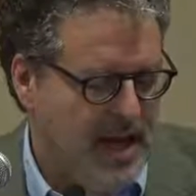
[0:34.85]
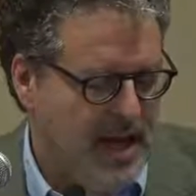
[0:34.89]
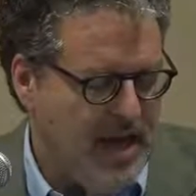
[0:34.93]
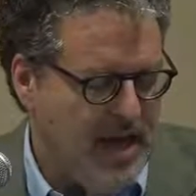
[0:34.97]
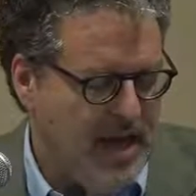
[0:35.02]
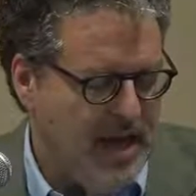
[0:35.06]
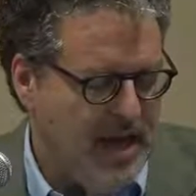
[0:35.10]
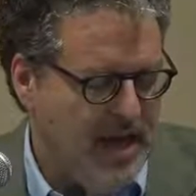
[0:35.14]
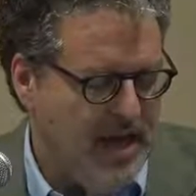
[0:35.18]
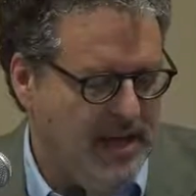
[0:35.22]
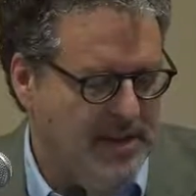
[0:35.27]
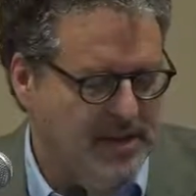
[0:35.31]

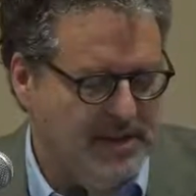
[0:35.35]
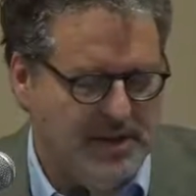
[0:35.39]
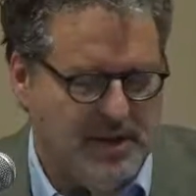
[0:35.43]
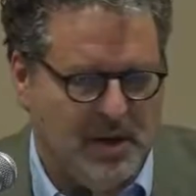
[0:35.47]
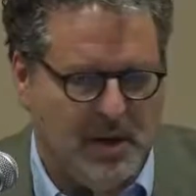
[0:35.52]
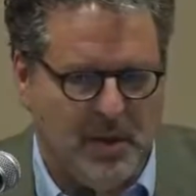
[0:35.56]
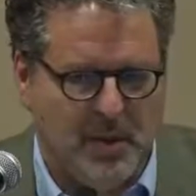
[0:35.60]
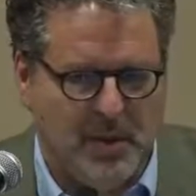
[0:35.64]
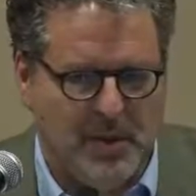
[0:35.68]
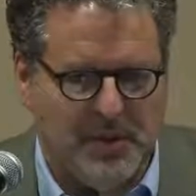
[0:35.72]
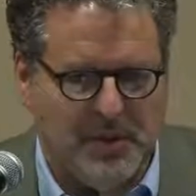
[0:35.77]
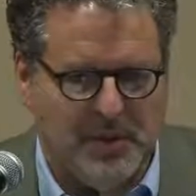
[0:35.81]
and
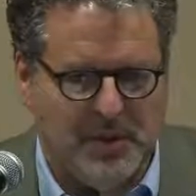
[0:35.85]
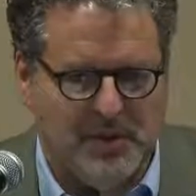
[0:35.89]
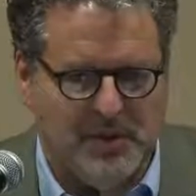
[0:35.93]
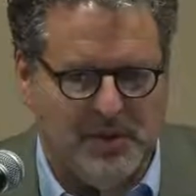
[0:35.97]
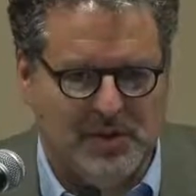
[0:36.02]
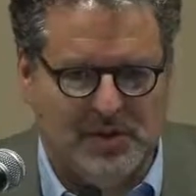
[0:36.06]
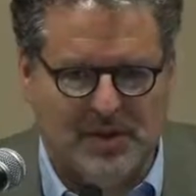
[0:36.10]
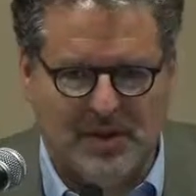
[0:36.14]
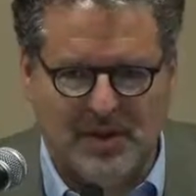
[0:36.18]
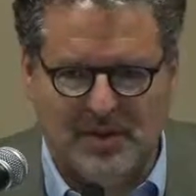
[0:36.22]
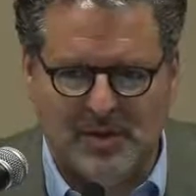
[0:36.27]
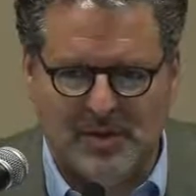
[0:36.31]
so
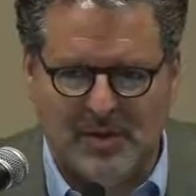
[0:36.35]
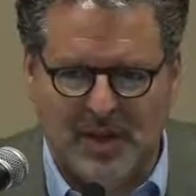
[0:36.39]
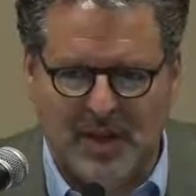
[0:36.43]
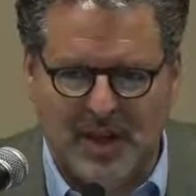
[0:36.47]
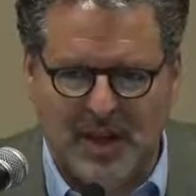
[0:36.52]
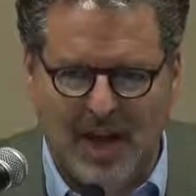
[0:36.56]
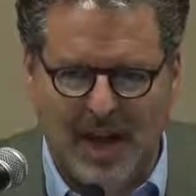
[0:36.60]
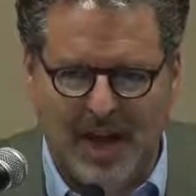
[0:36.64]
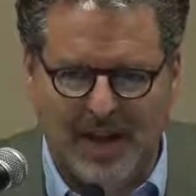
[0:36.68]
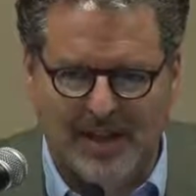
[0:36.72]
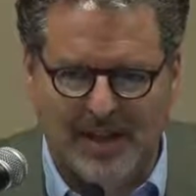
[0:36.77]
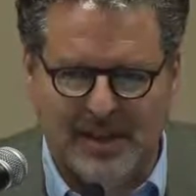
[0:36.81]
there's a
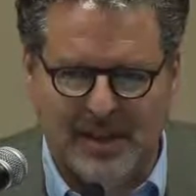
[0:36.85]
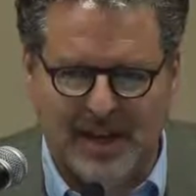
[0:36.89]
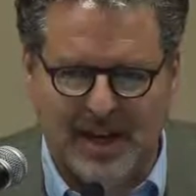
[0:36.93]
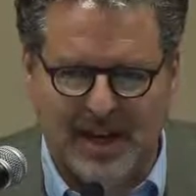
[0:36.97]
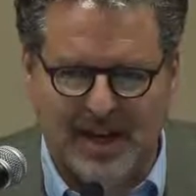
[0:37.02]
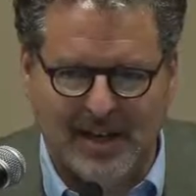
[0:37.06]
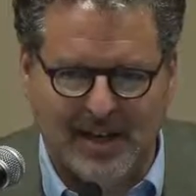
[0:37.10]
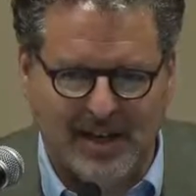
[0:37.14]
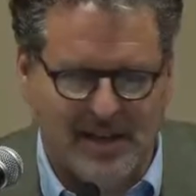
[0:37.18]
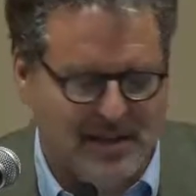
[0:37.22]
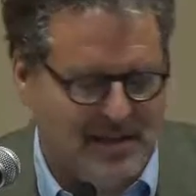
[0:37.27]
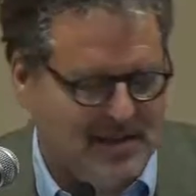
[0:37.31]
lot that
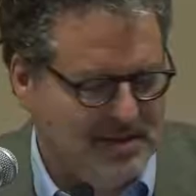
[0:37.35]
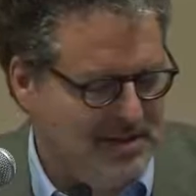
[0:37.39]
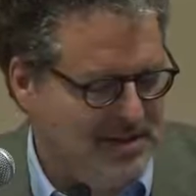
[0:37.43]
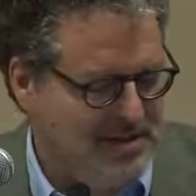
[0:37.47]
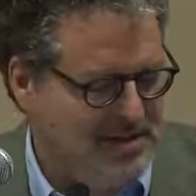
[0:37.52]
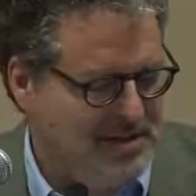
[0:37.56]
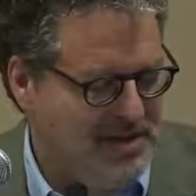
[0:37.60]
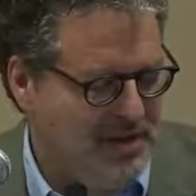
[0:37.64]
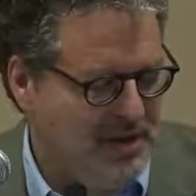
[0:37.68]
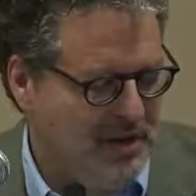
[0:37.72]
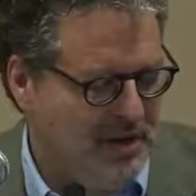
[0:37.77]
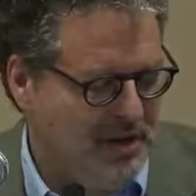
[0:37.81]
I can
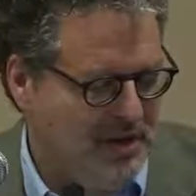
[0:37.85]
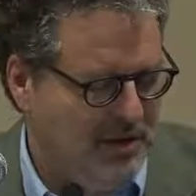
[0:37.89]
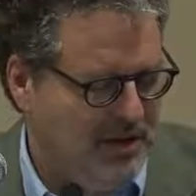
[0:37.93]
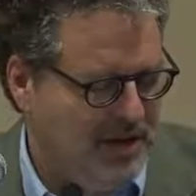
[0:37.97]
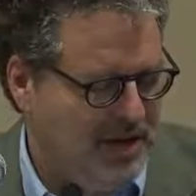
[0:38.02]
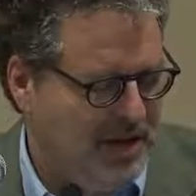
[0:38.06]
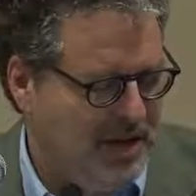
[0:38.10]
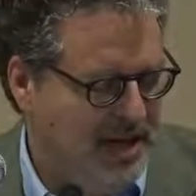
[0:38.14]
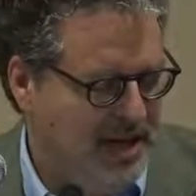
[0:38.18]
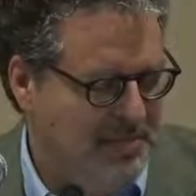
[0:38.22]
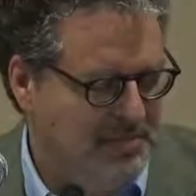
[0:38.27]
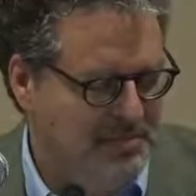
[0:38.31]
still
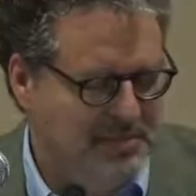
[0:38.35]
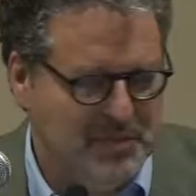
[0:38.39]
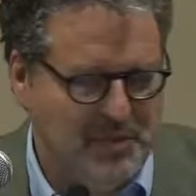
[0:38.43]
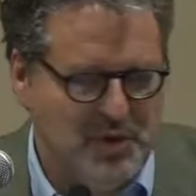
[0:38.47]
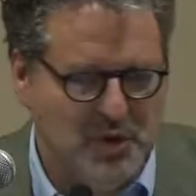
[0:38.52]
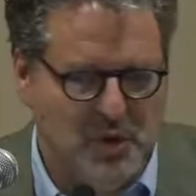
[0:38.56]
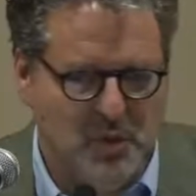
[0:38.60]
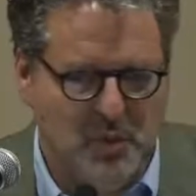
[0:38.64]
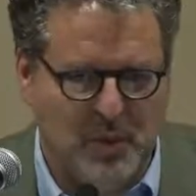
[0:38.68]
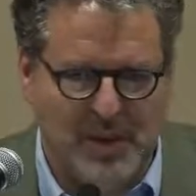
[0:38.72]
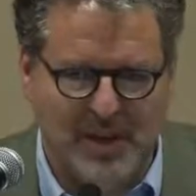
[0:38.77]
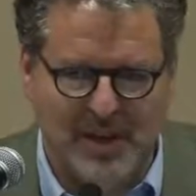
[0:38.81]

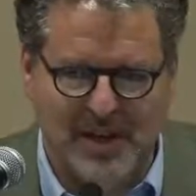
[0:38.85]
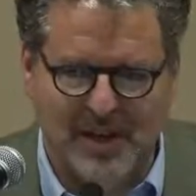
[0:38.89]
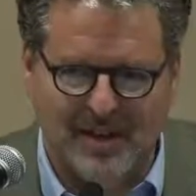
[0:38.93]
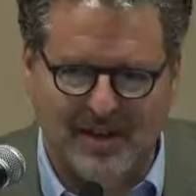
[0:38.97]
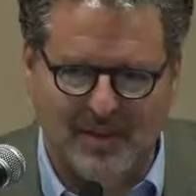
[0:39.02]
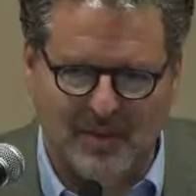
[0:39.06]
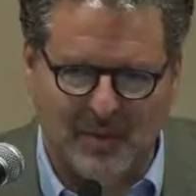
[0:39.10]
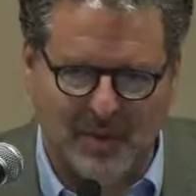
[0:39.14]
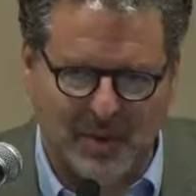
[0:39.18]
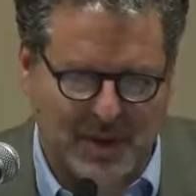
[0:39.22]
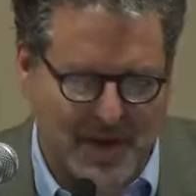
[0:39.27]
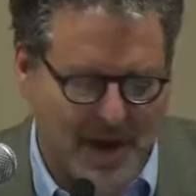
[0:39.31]
do with
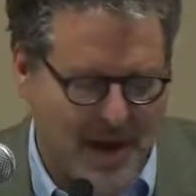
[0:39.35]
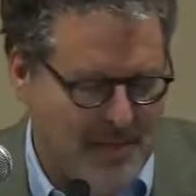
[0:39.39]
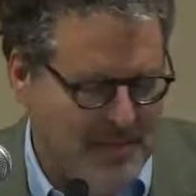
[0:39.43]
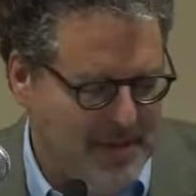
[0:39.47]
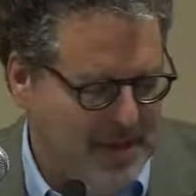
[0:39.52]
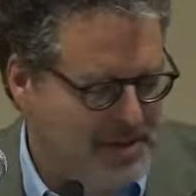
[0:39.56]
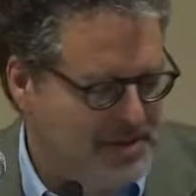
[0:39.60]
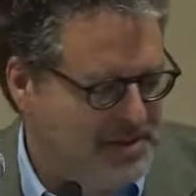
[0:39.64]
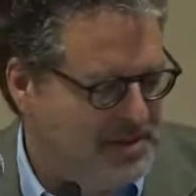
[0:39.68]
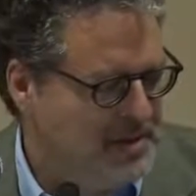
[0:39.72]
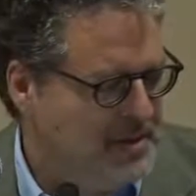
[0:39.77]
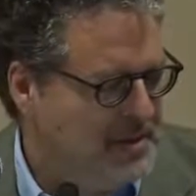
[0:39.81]
it and with
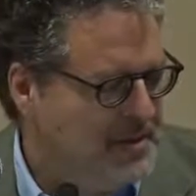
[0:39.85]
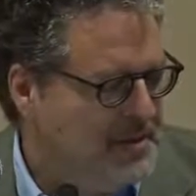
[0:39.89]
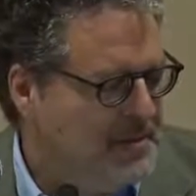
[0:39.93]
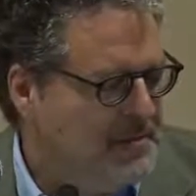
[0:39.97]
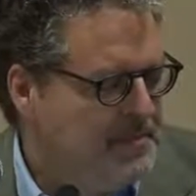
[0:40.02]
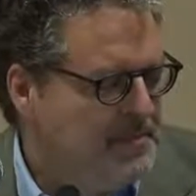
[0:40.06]
comments.